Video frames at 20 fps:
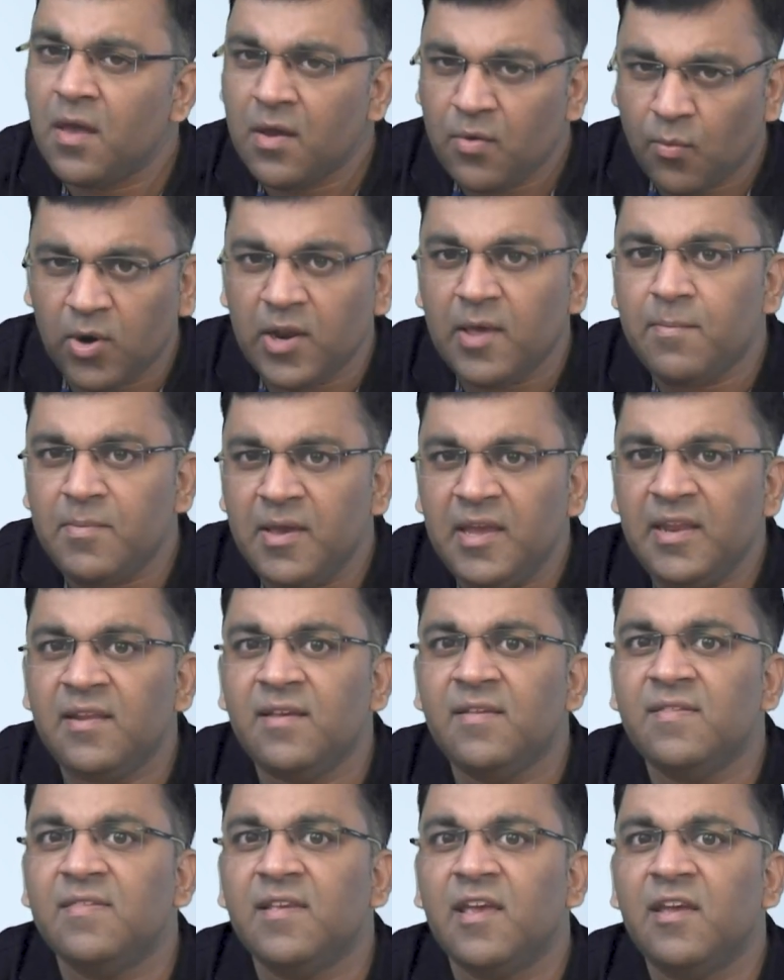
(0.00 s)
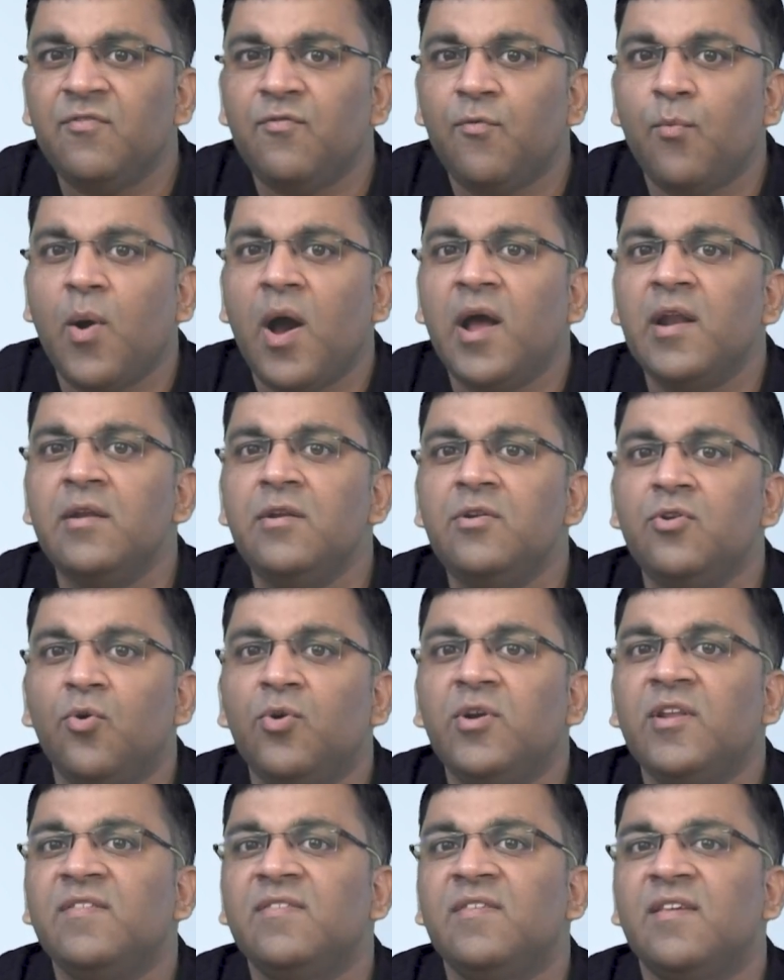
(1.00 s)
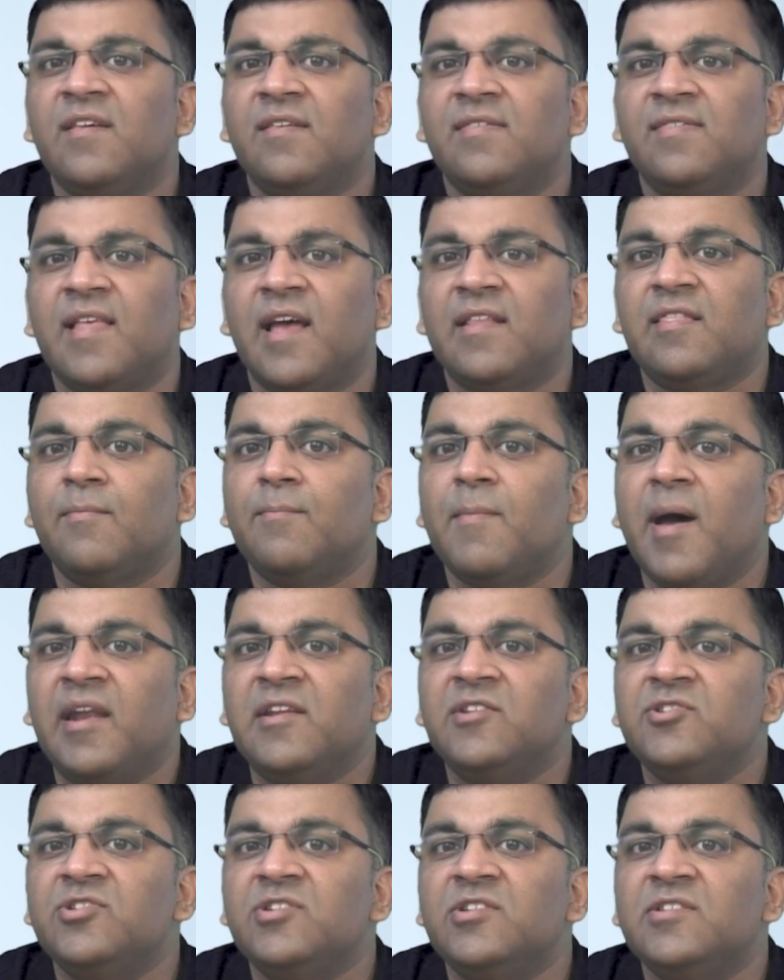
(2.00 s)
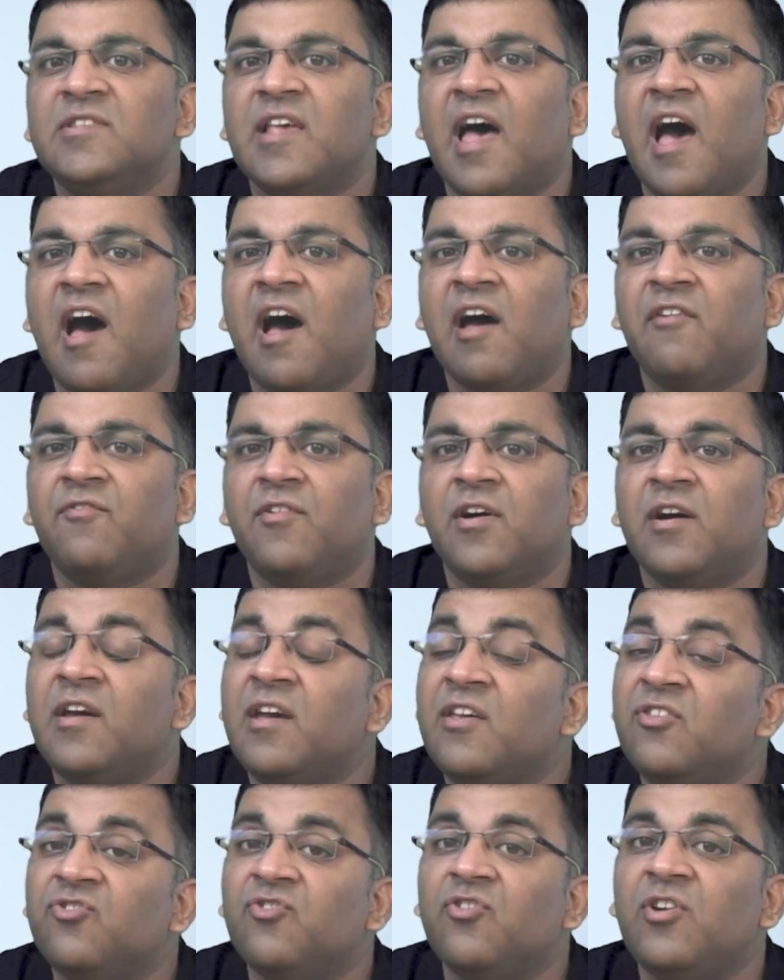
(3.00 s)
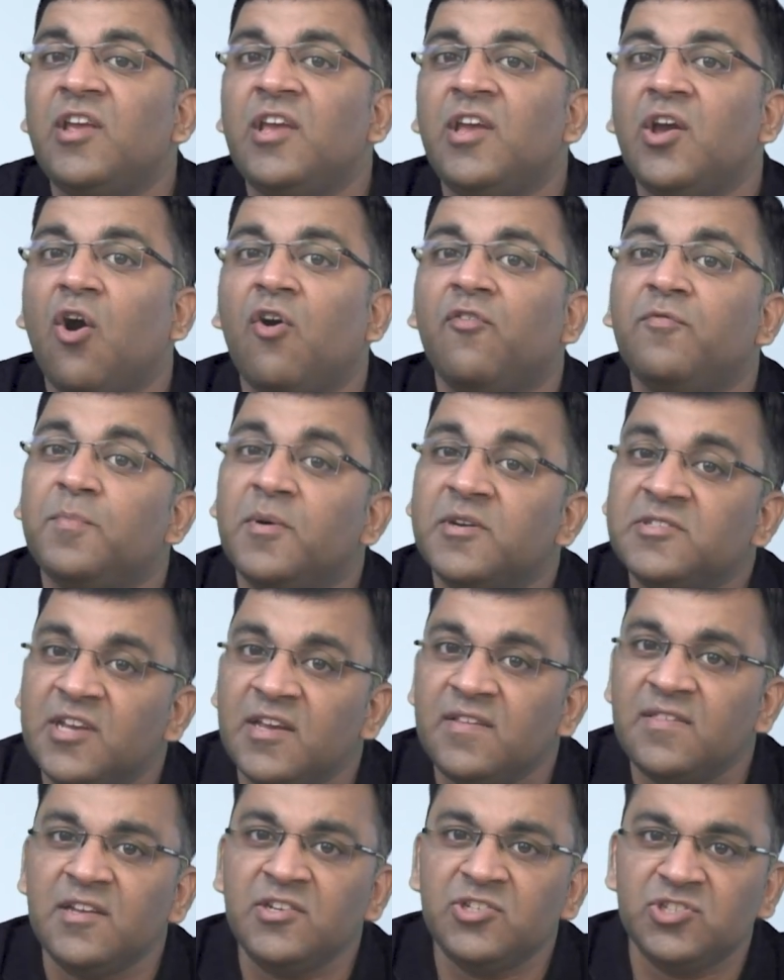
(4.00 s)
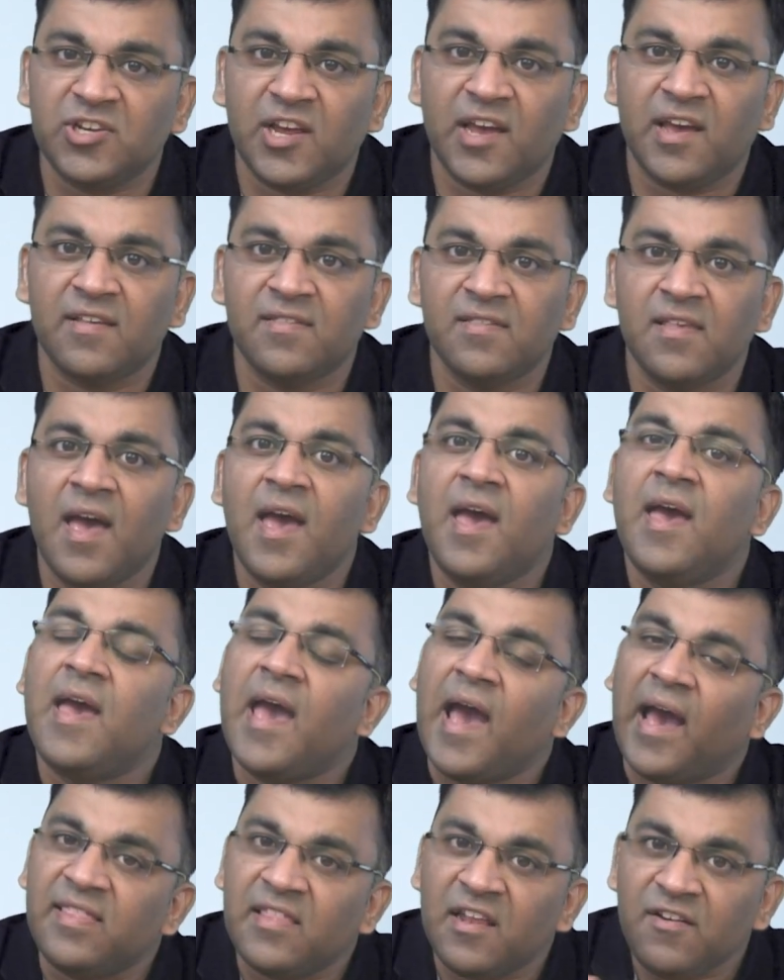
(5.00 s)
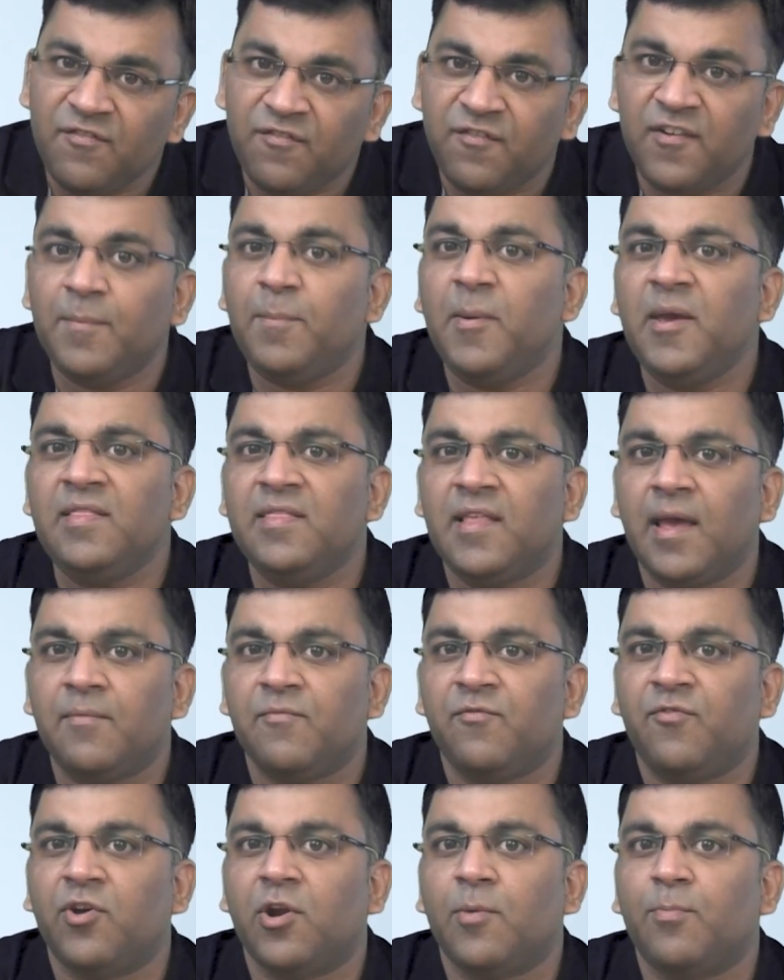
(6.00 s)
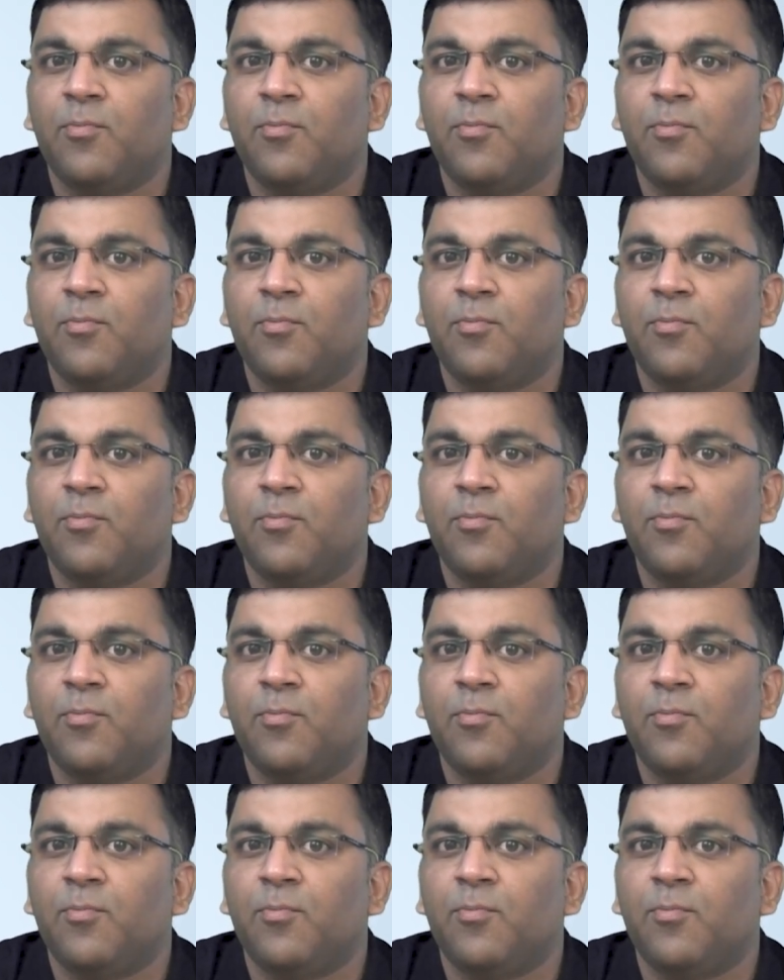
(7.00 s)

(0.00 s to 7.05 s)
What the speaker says: What I mean is, if one notices that the managers have a history of purchasing shares and then flipping them for a